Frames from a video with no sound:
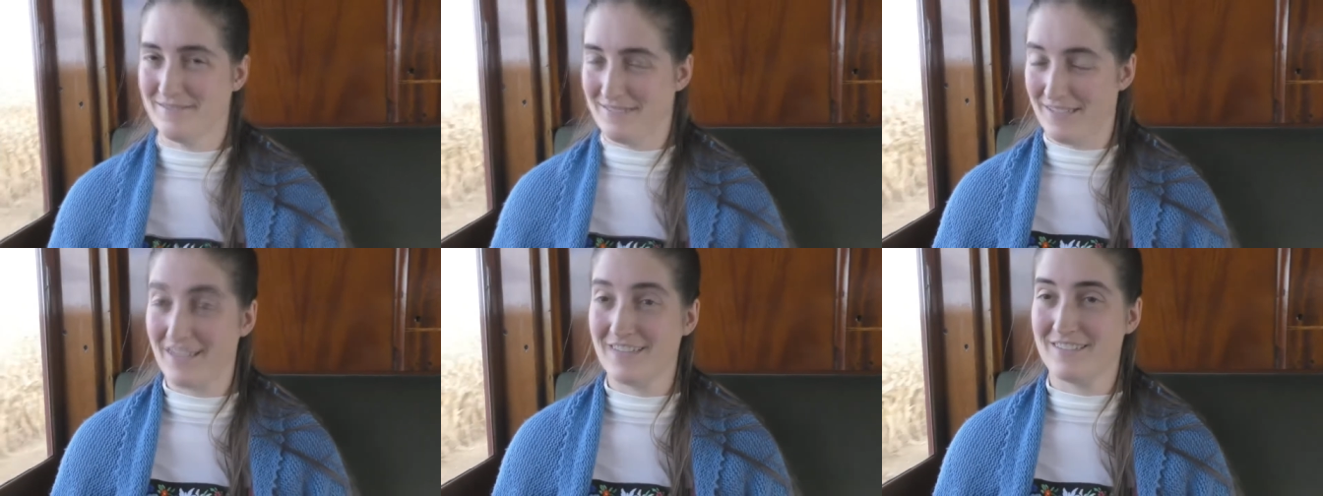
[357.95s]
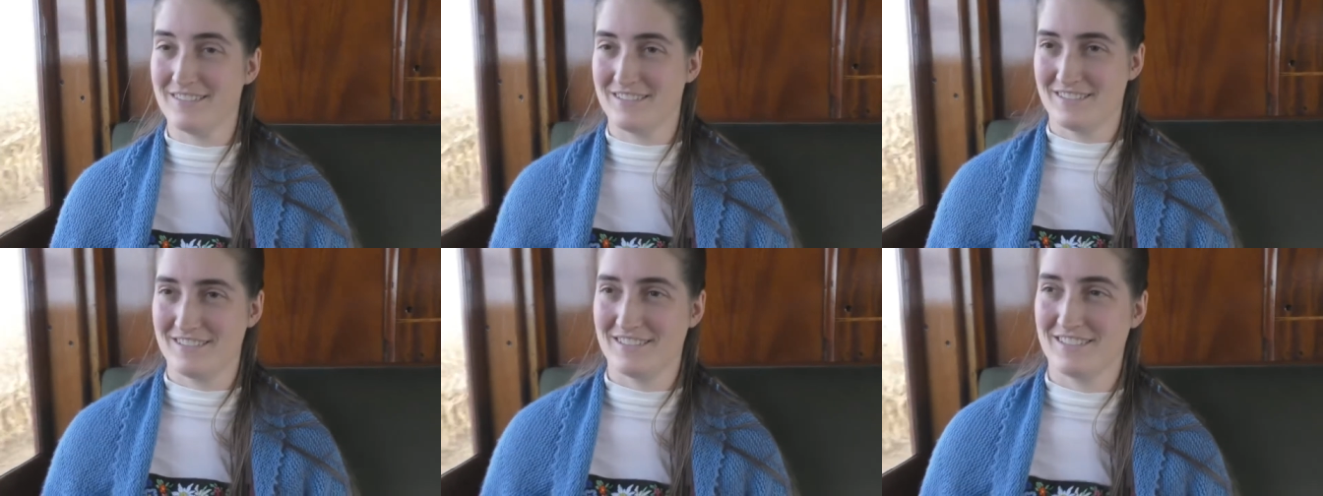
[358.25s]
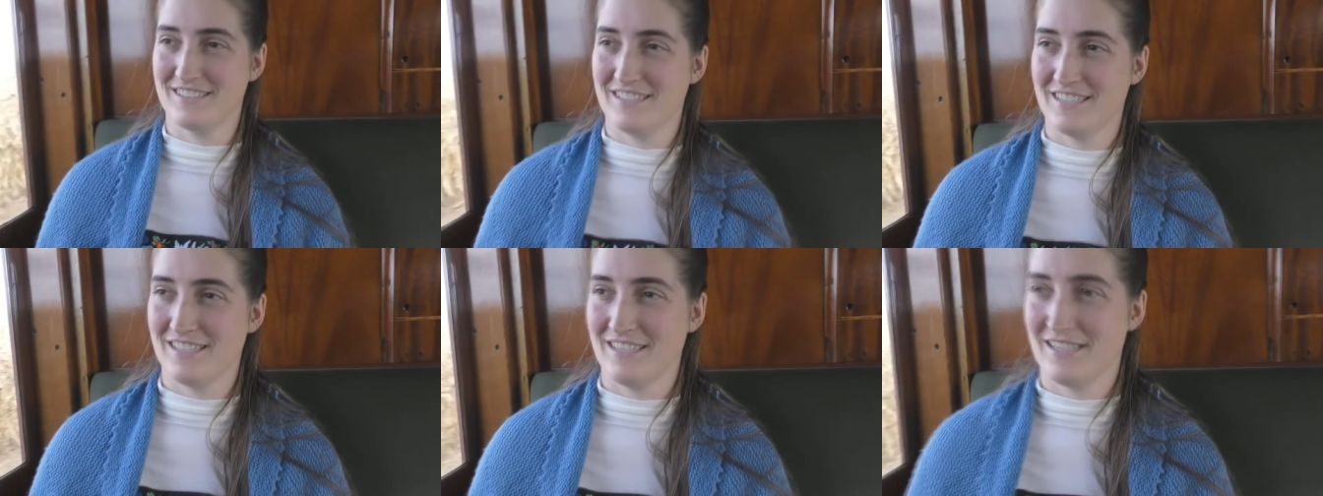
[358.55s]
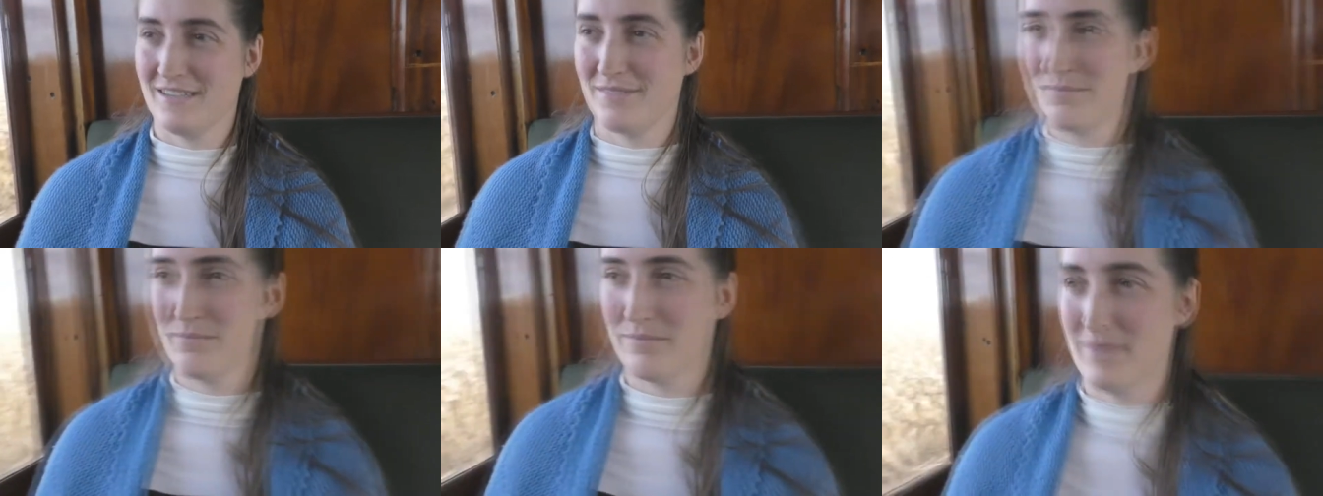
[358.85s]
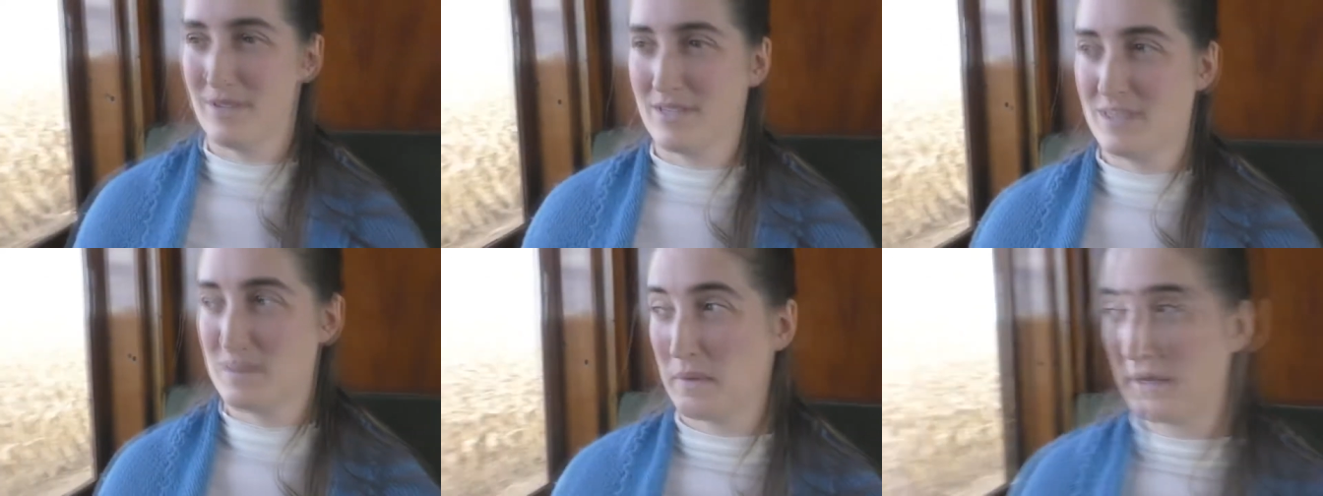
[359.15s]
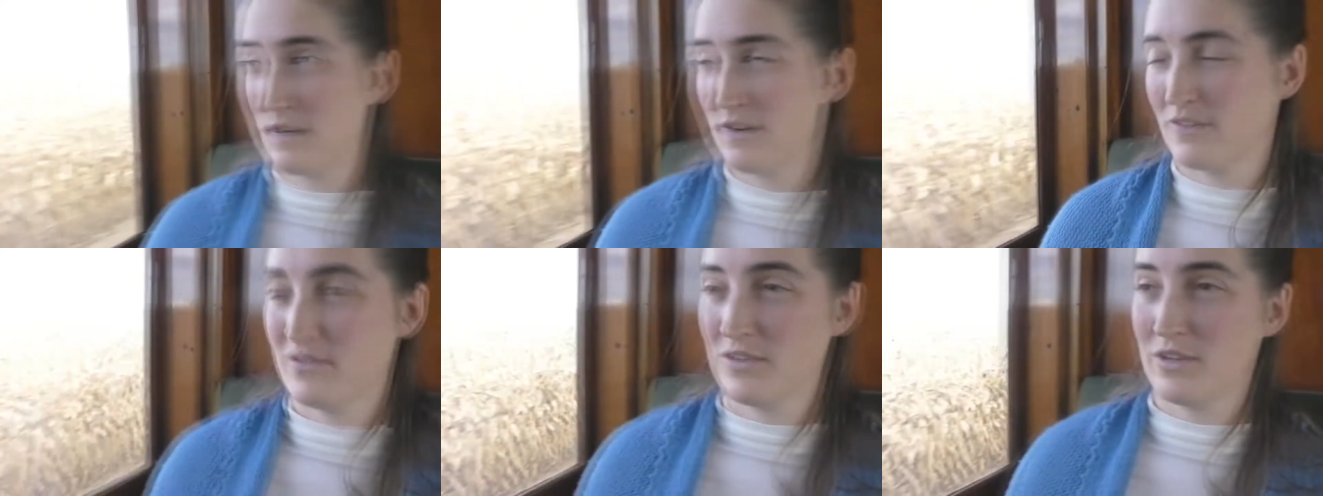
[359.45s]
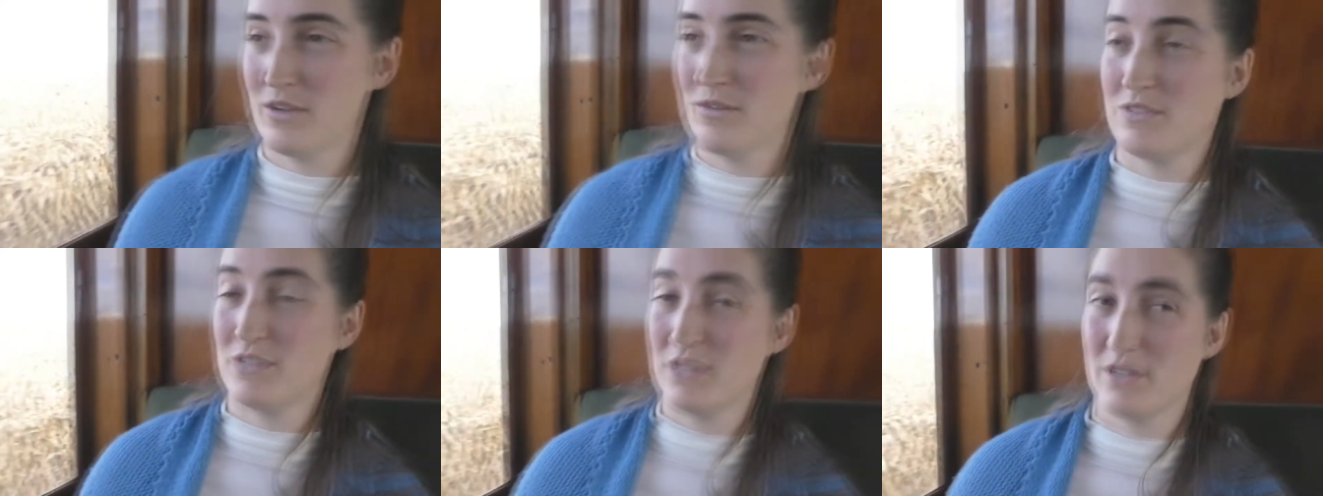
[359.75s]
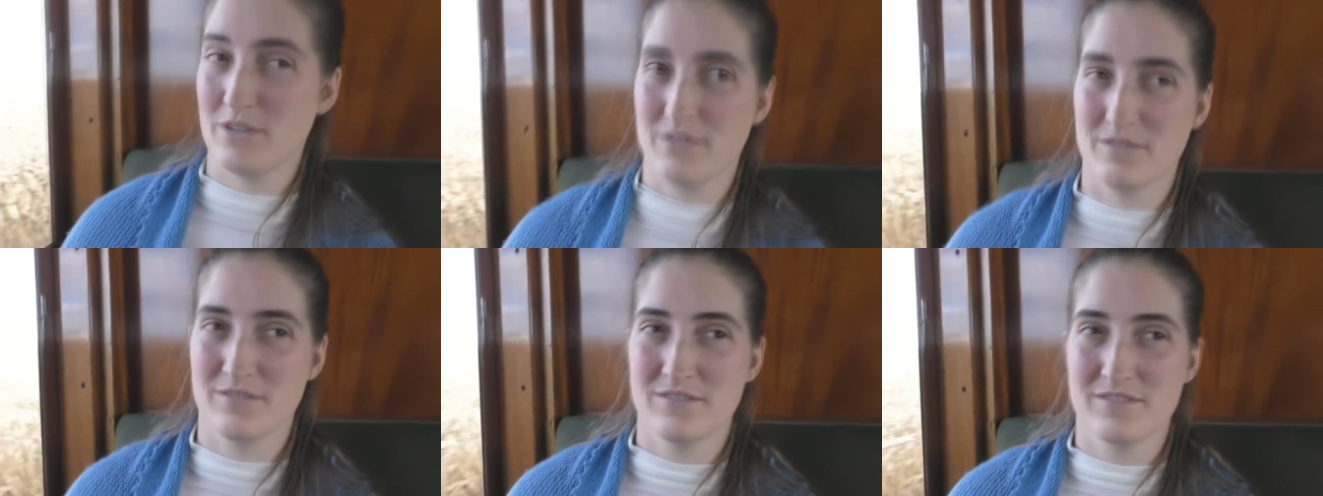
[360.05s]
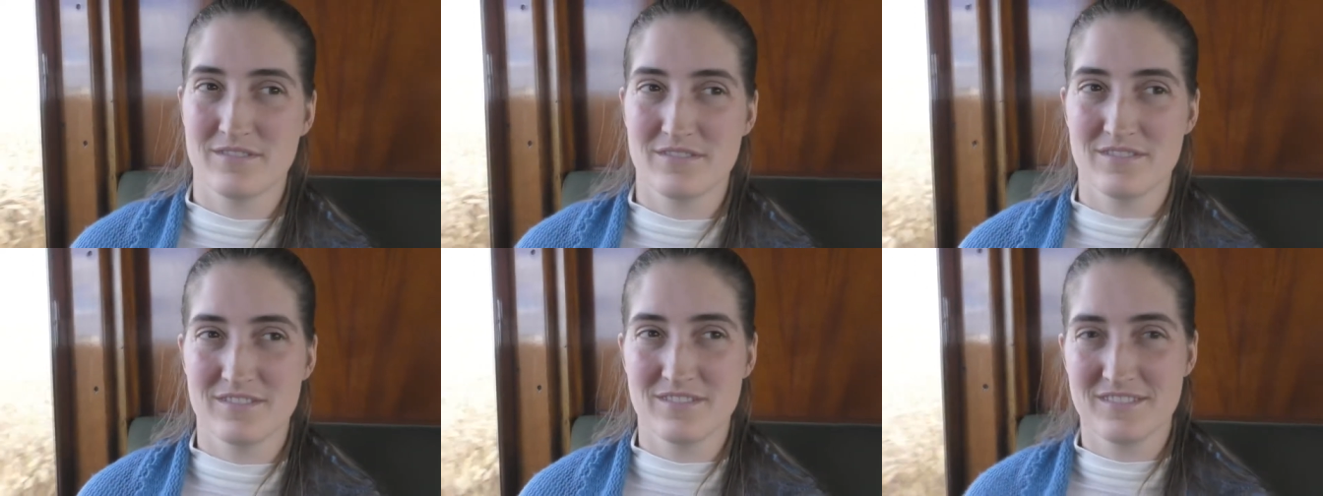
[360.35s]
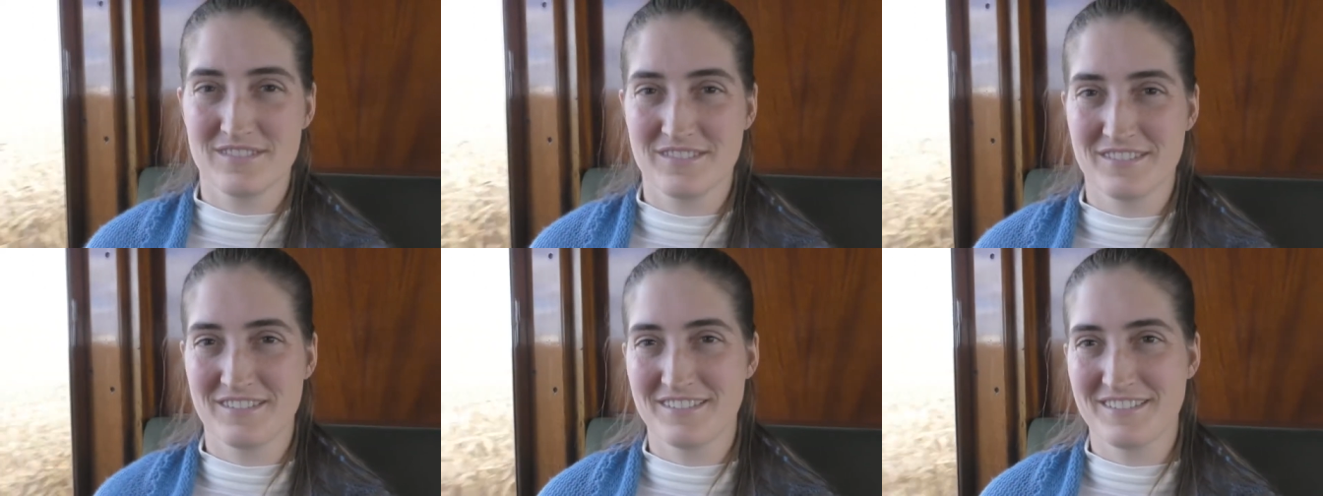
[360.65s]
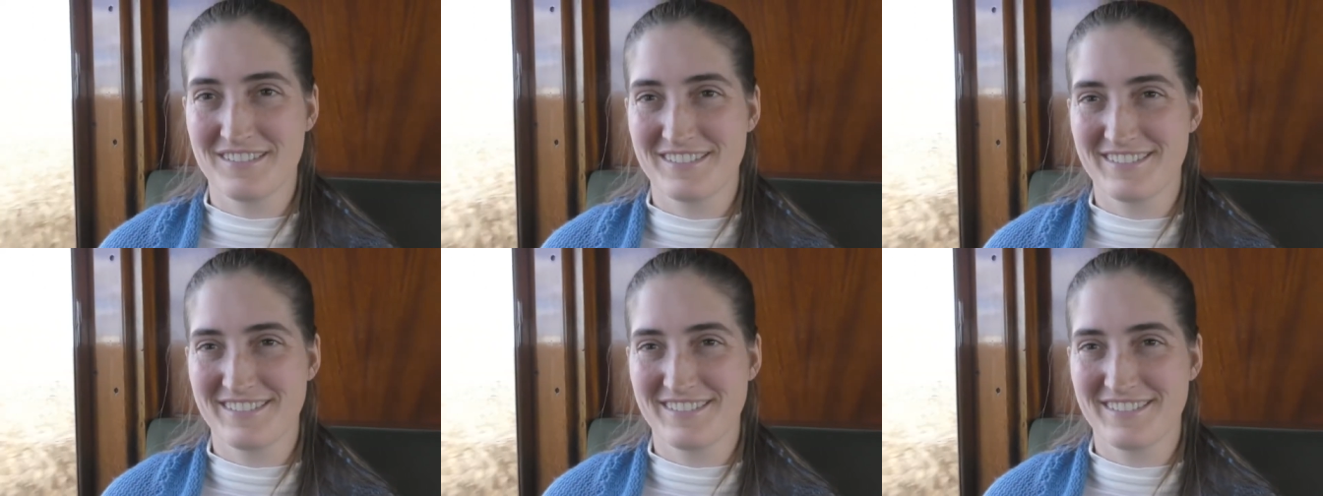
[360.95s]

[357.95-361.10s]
Yes. Yep. Much better view, too. Yep.